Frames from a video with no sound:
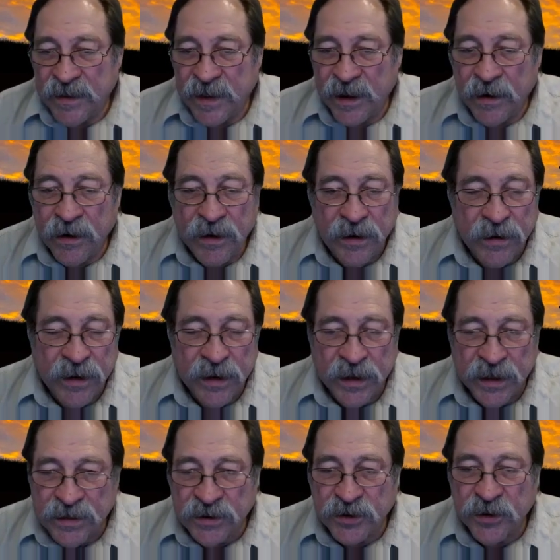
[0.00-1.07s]
There you can
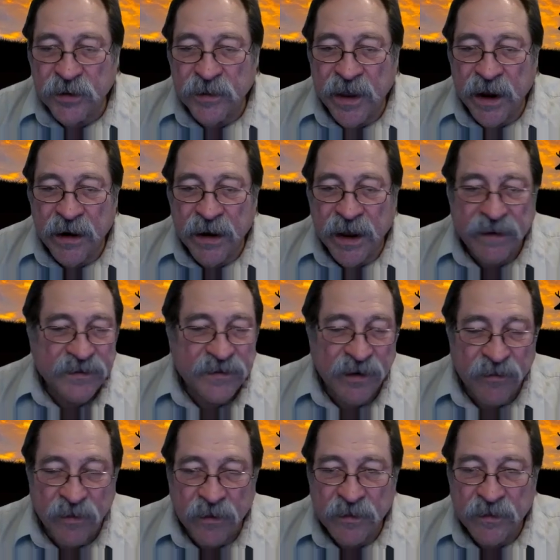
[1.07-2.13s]
listen to them there. I have
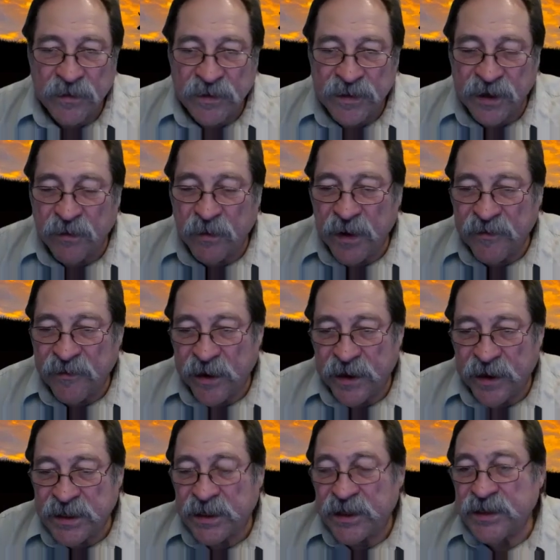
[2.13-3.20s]
several of my
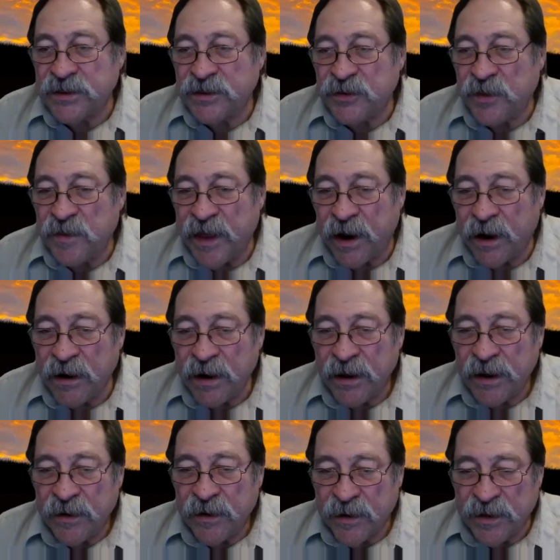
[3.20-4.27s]
friends that listen to them there
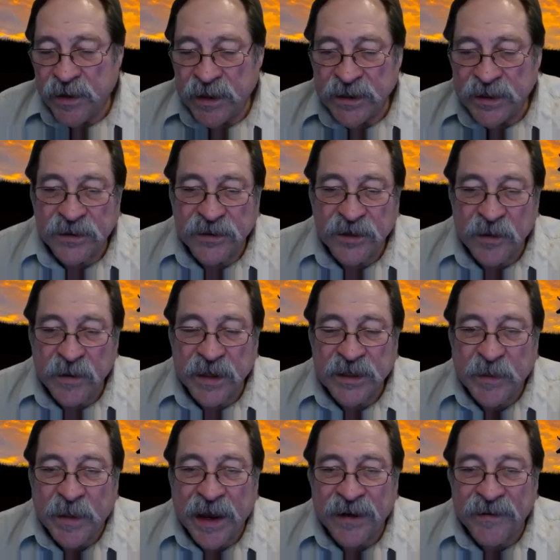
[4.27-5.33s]
rather than listen to them on
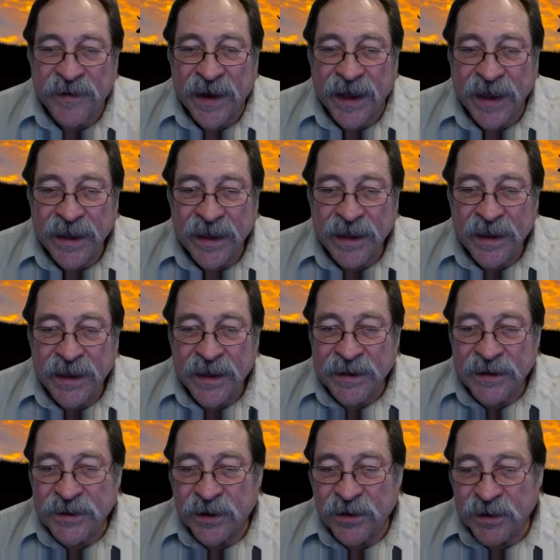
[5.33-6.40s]
Spotify.
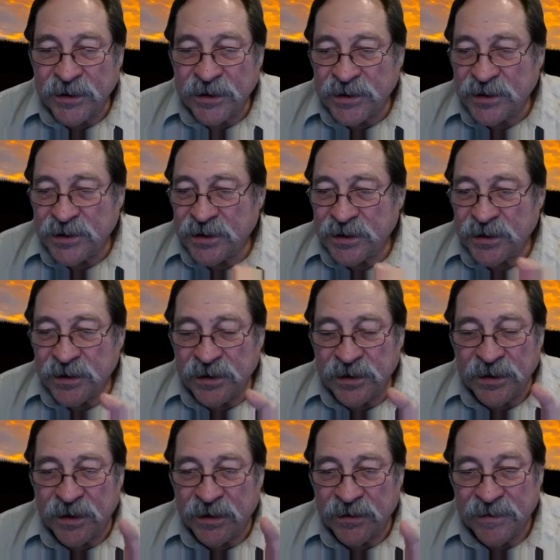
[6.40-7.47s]
So there's,
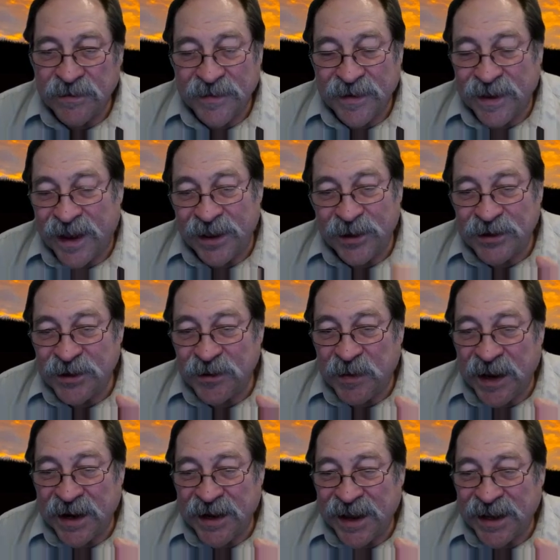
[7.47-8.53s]
I listen to
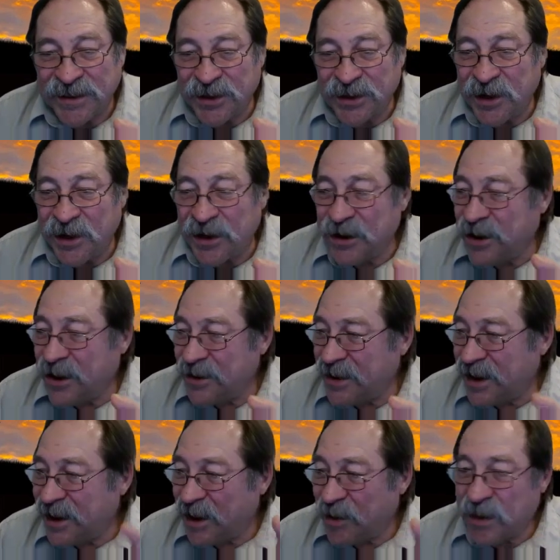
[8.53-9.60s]
podcasts on there. I've
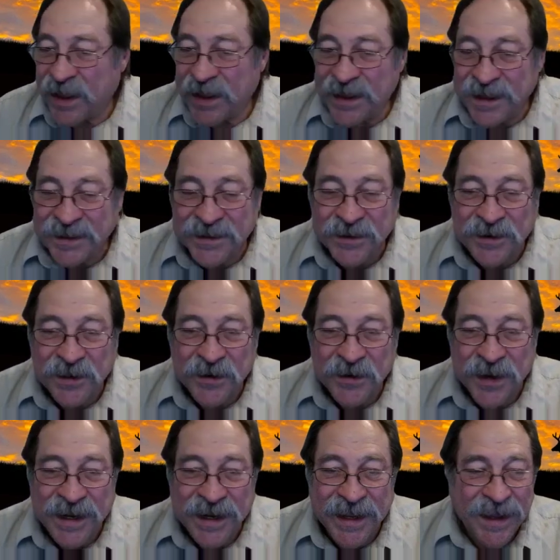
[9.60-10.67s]
got a couple I listen
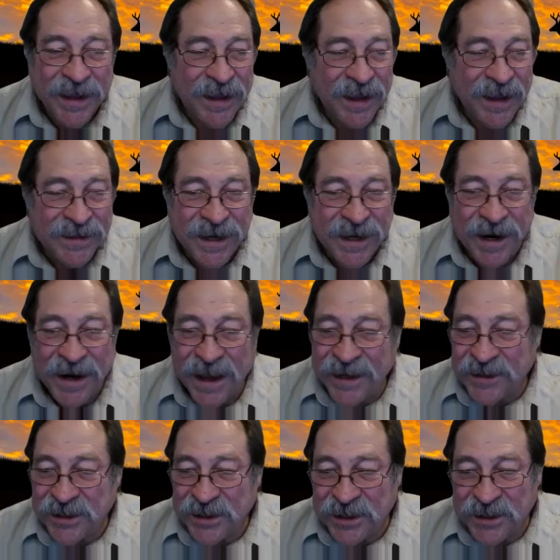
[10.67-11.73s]
to, and it's kind of
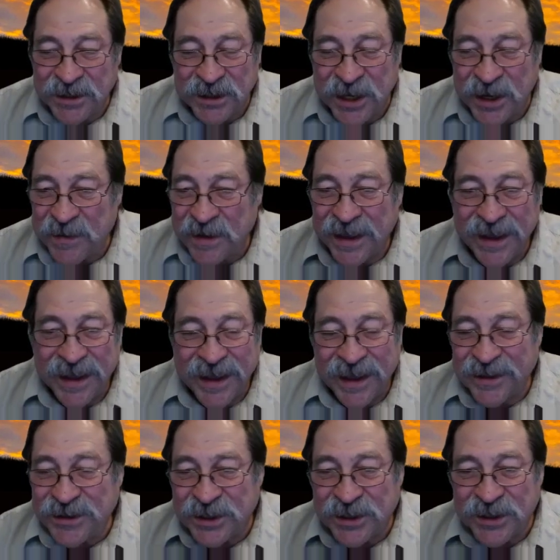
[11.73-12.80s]
nice that
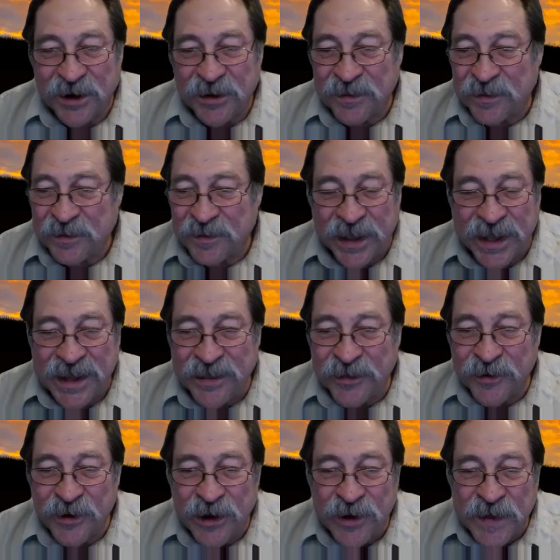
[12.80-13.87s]
they'll just start playing
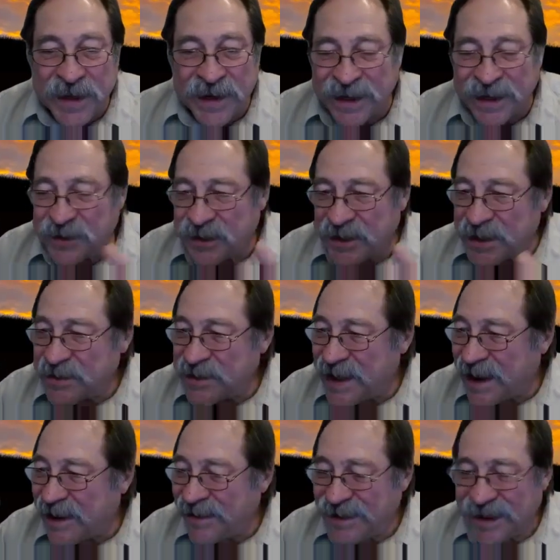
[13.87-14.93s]
through them, and the next one comes
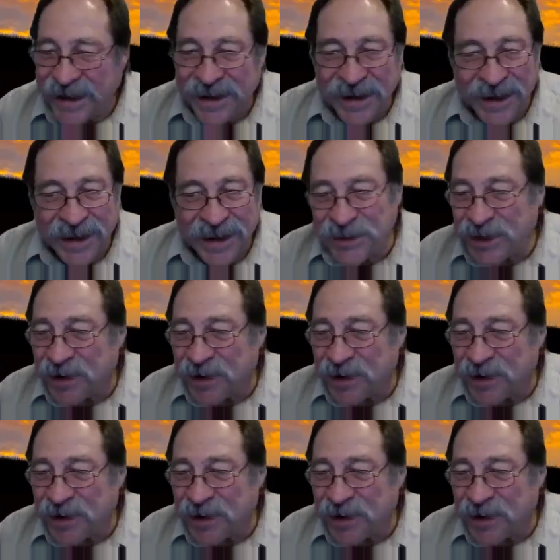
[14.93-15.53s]
out and they'll just